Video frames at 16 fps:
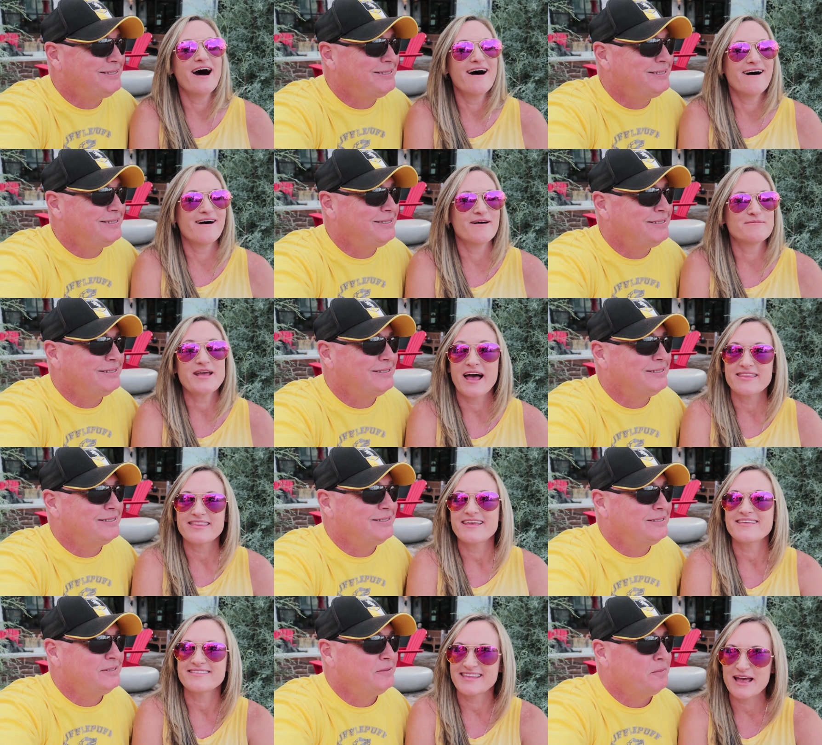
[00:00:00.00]
Speaker 1: um, yeah,
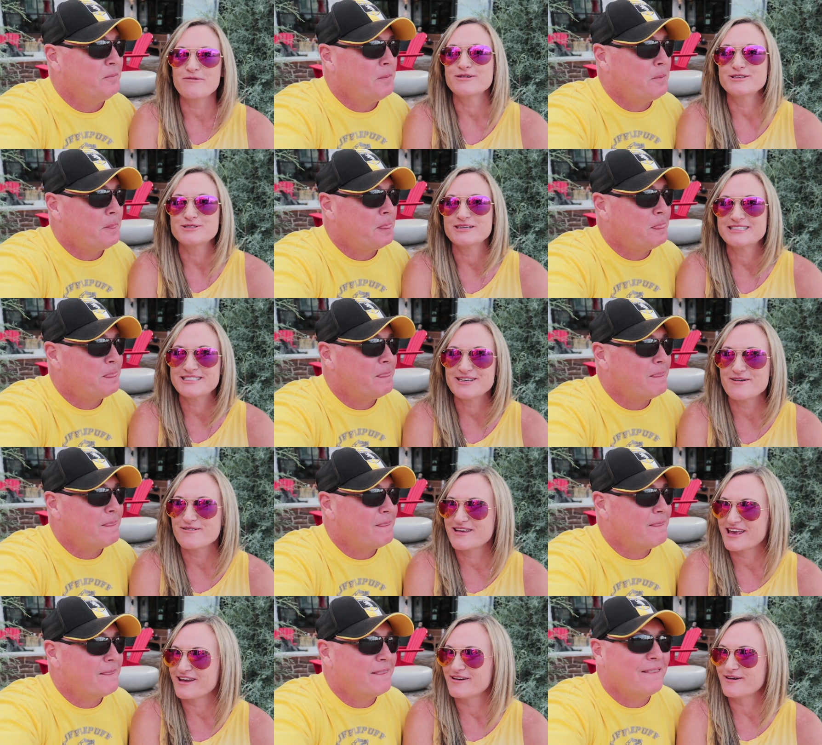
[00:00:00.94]
they, they were dressed so
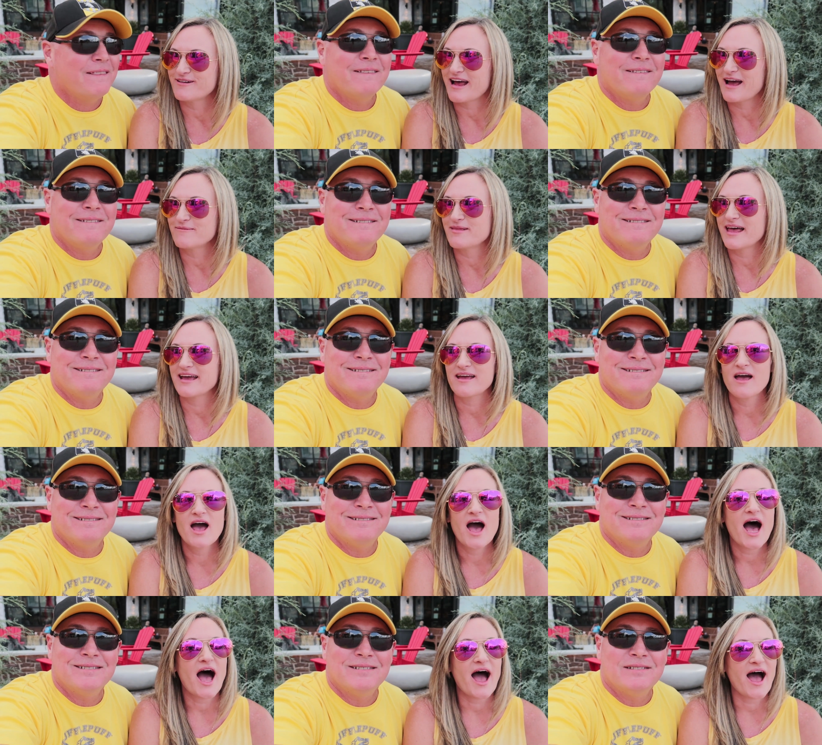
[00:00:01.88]
cute. I'm like,
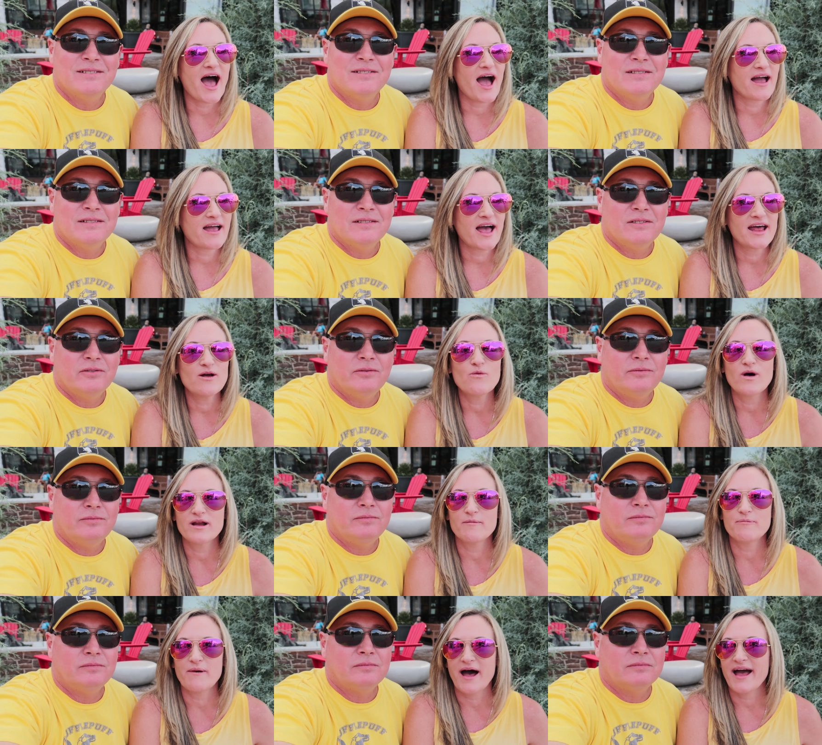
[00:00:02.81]
I, I kind of want
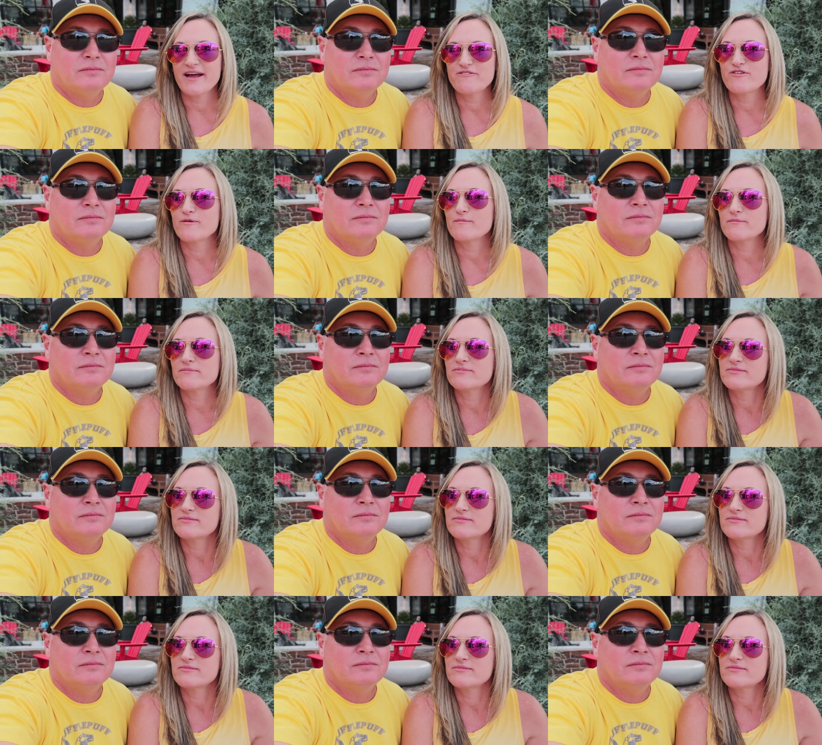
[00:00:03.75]
to buy from